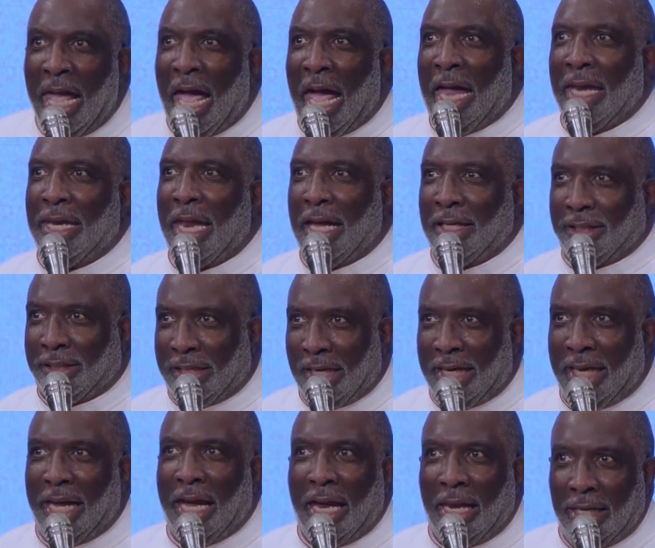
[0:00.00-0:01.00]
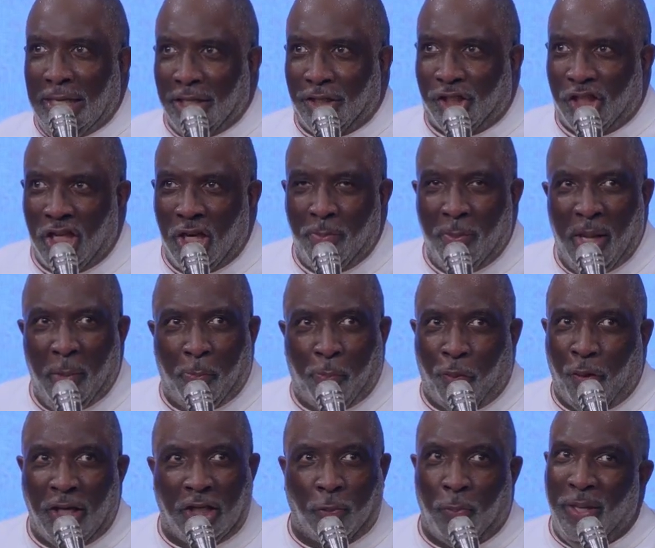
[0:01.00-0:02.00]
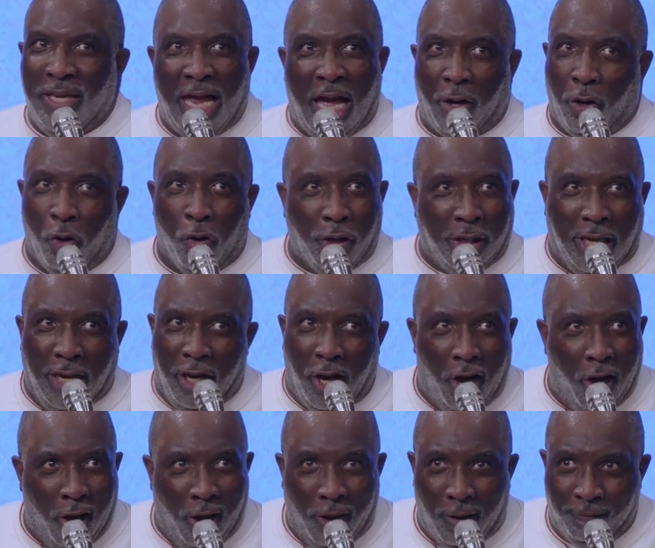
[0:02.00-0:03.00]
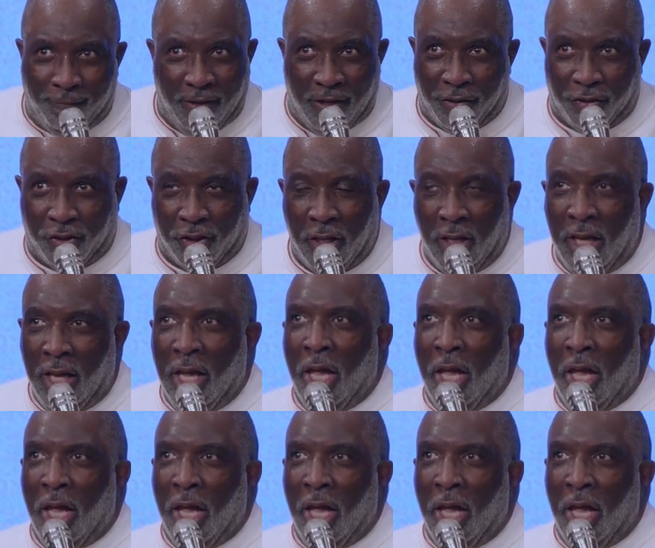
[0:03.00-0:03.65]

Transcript: and they sit here and listen to me preach, we're not going to get a harvest.